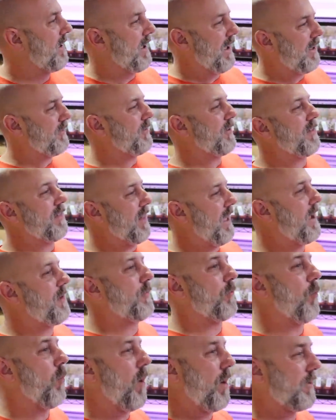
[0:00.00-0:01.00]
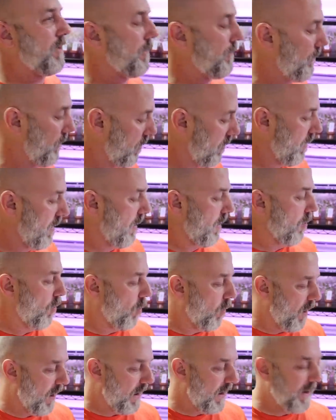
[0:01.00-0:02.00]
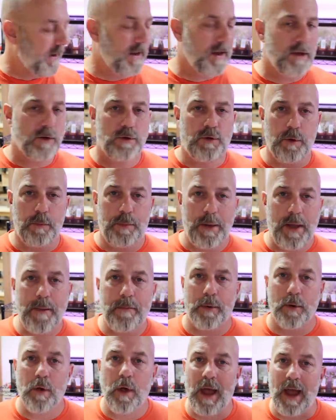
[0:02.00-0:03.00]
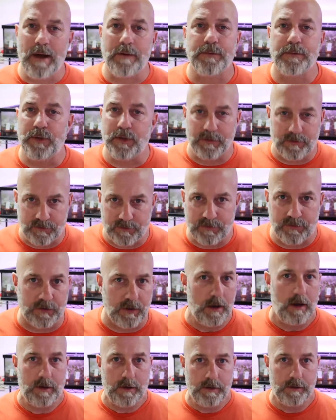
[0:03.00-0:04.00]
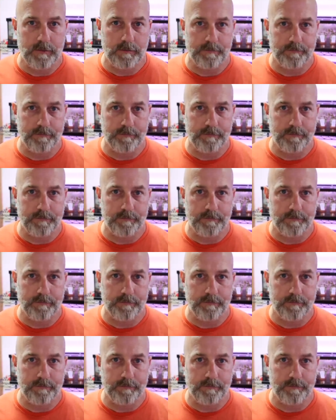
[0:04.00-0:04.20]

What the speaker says: Isn't life wonderful? Why do people have to suck?